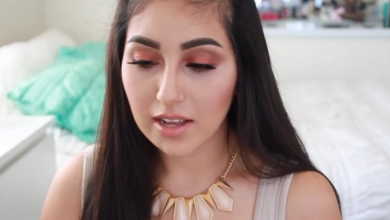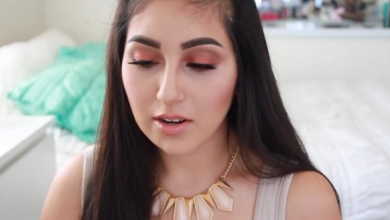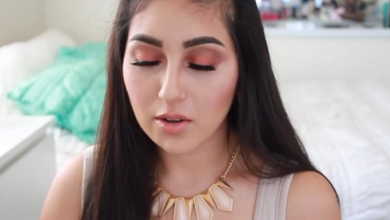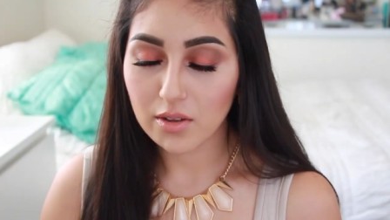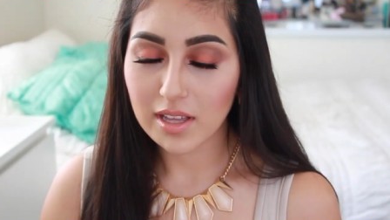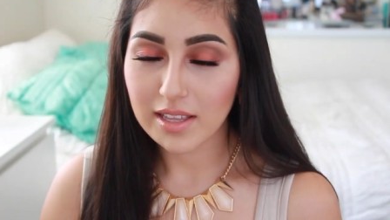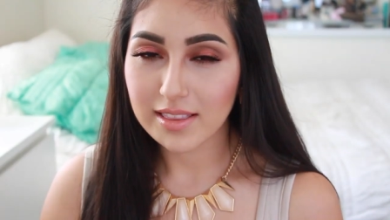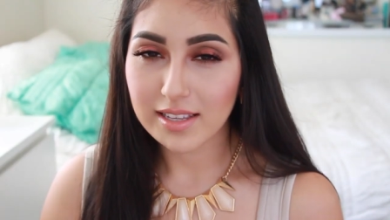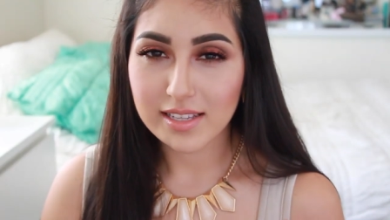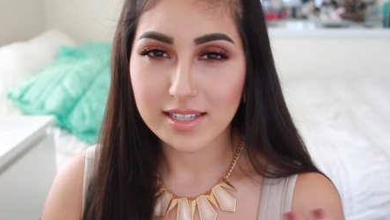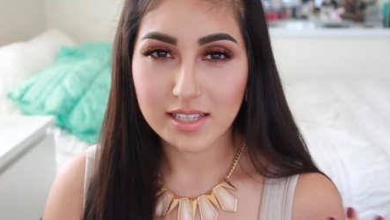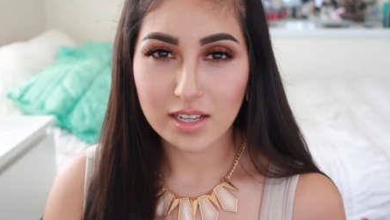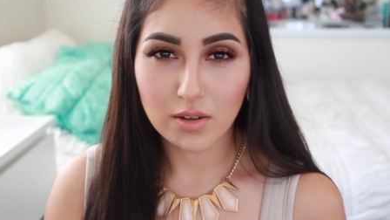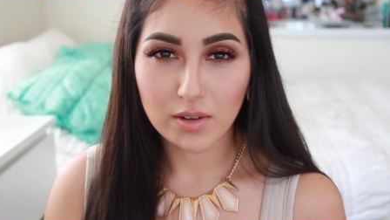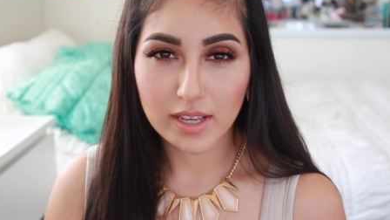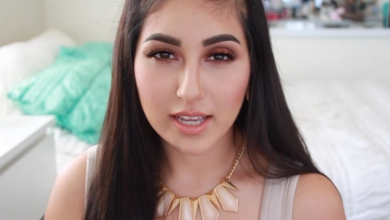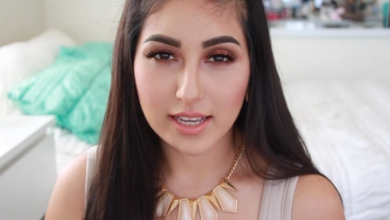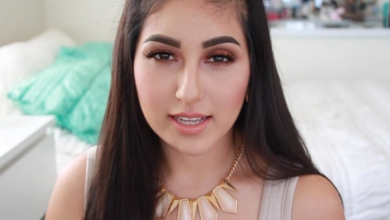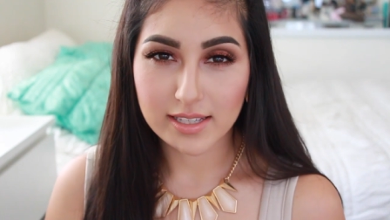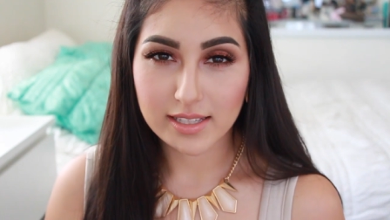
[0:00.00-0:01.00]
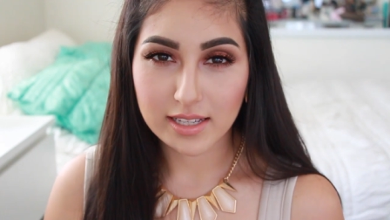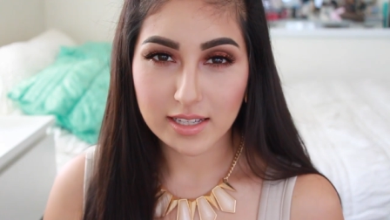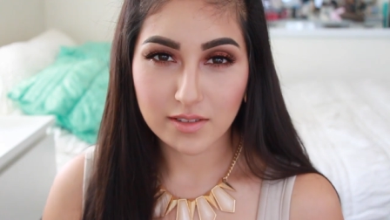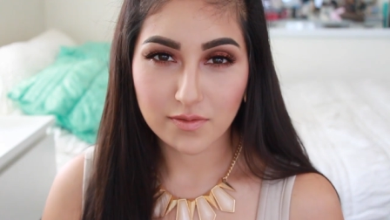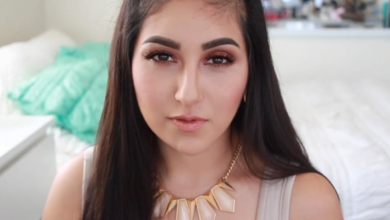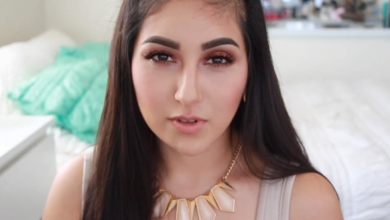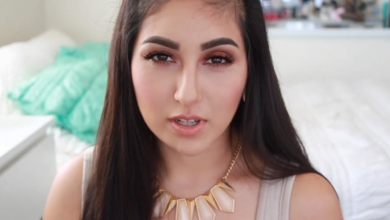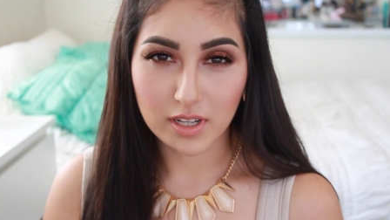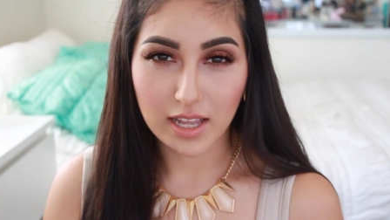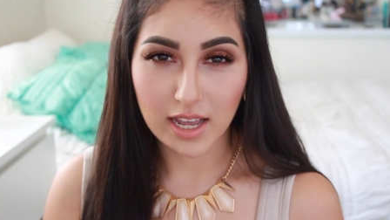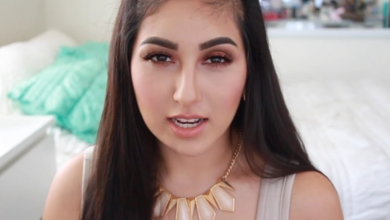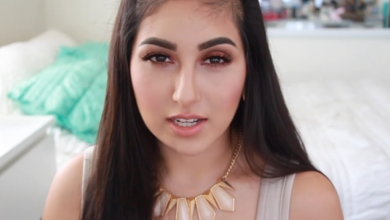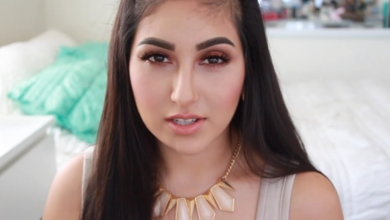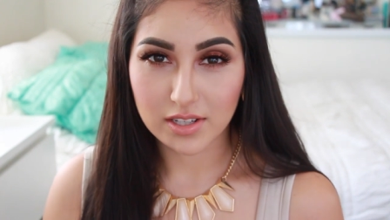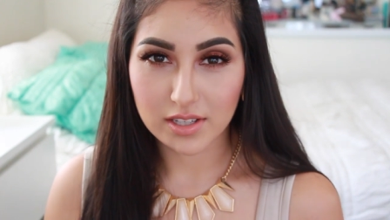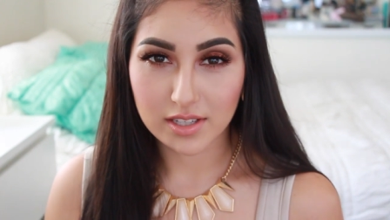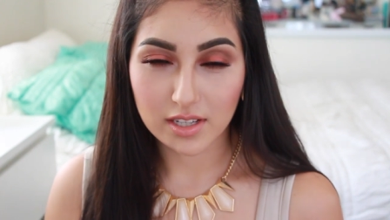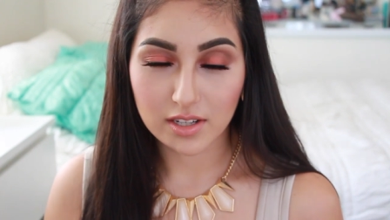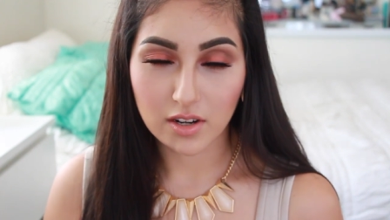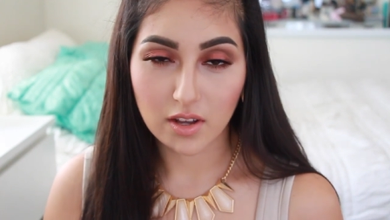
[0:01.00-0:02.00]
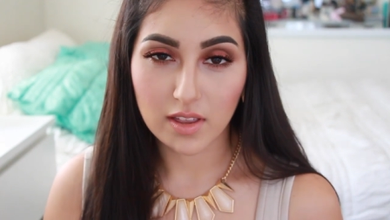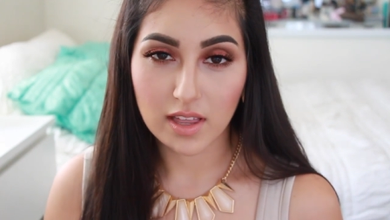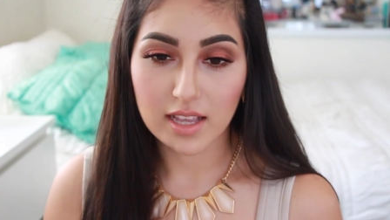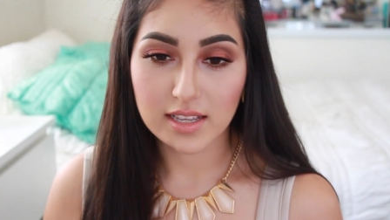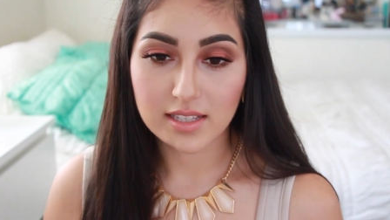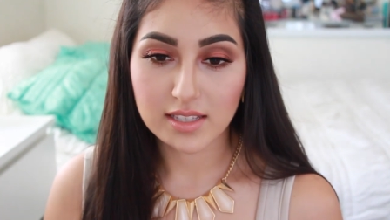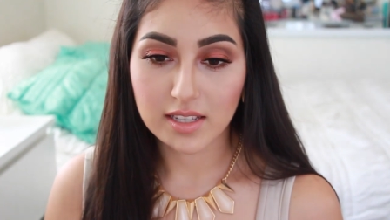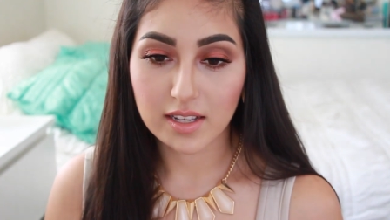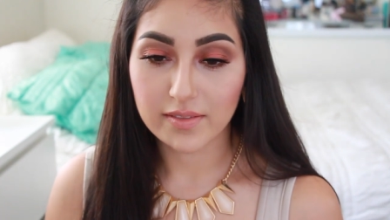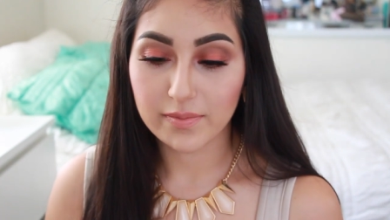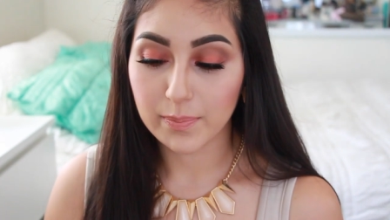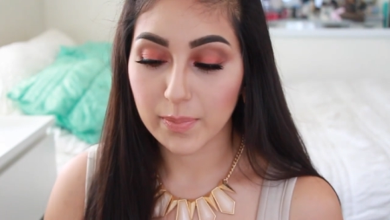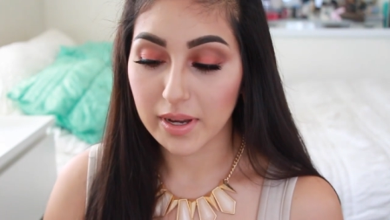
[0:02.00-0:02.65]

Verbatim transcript: I know that they sell cases for lashes and all that stuff,